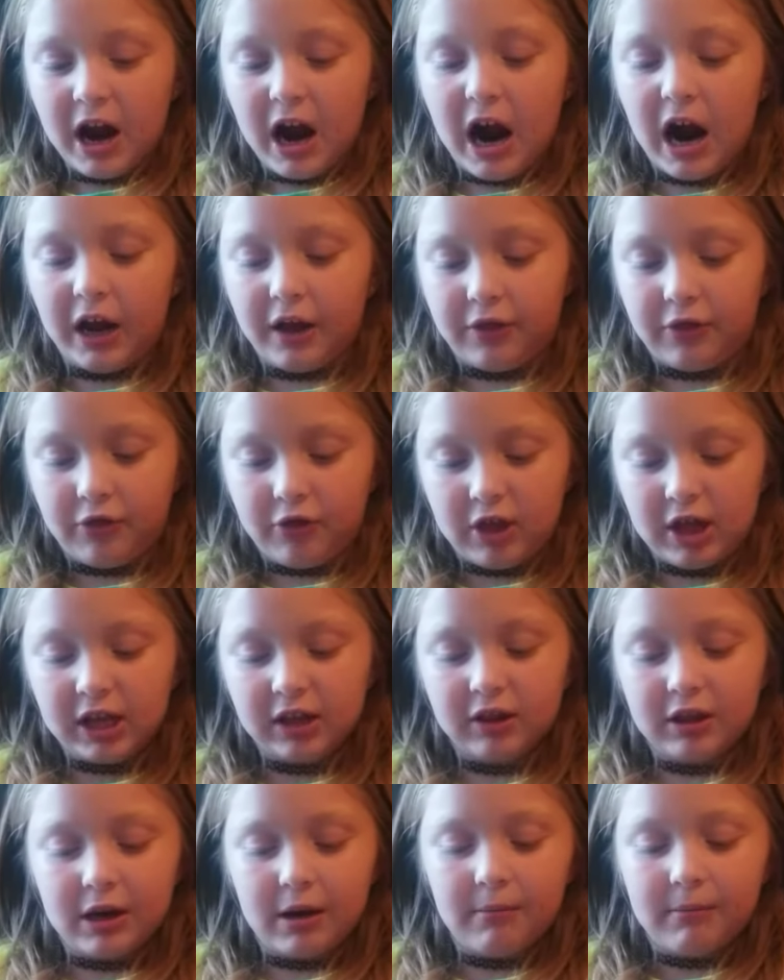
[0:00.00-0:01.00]
I think
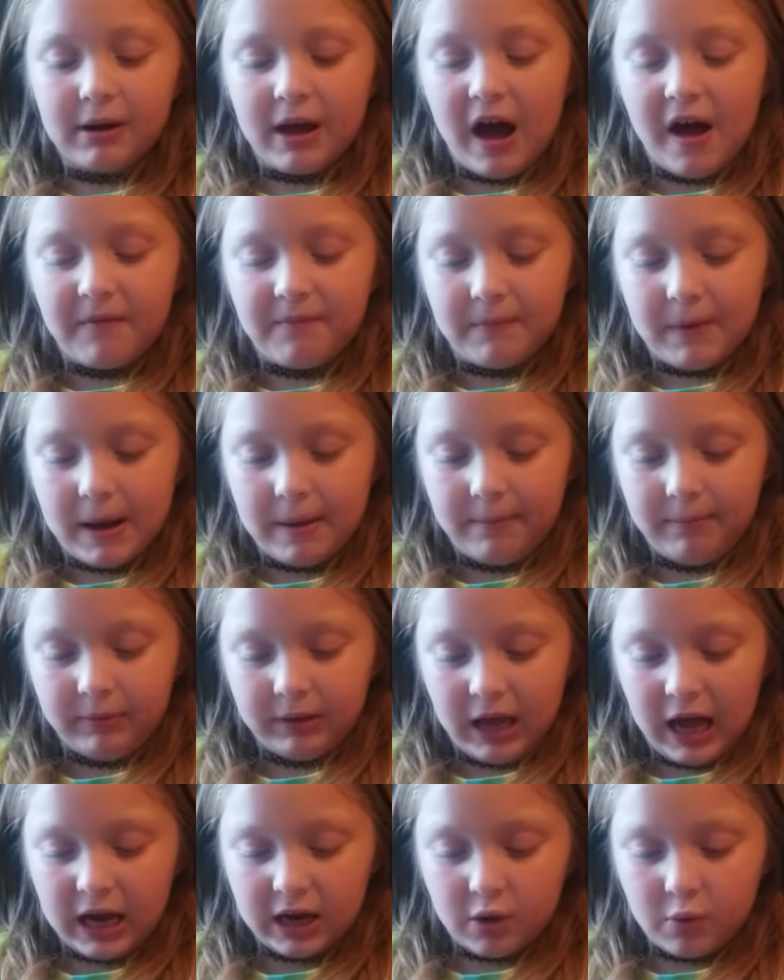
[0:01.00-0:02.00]
that I'm gonna have my
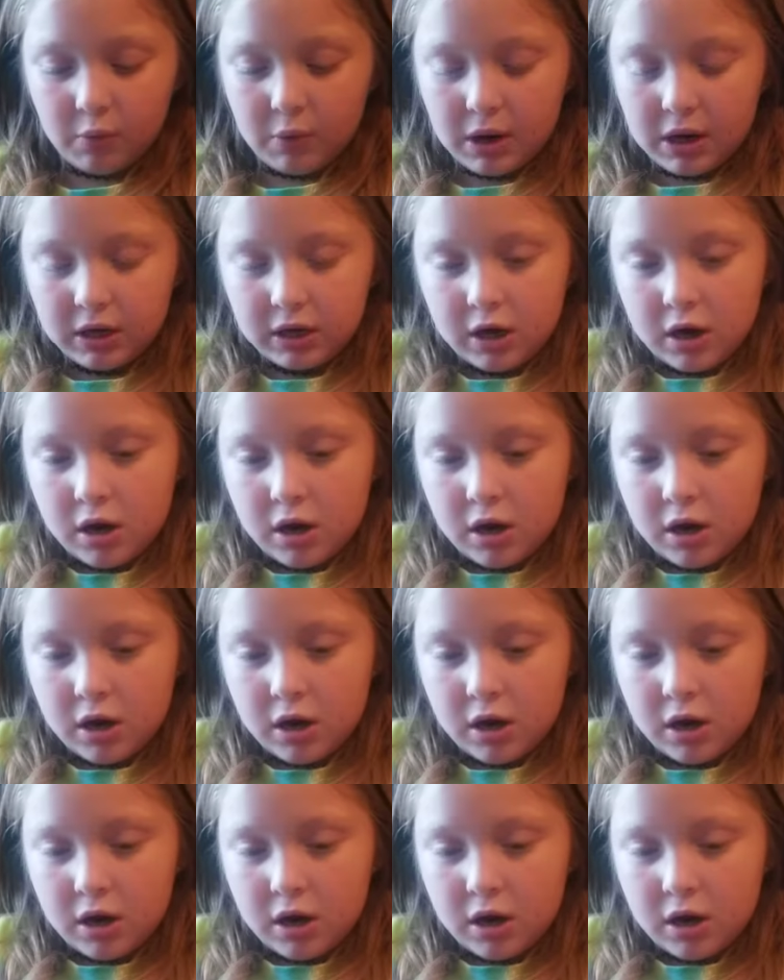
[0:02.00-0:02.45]
black one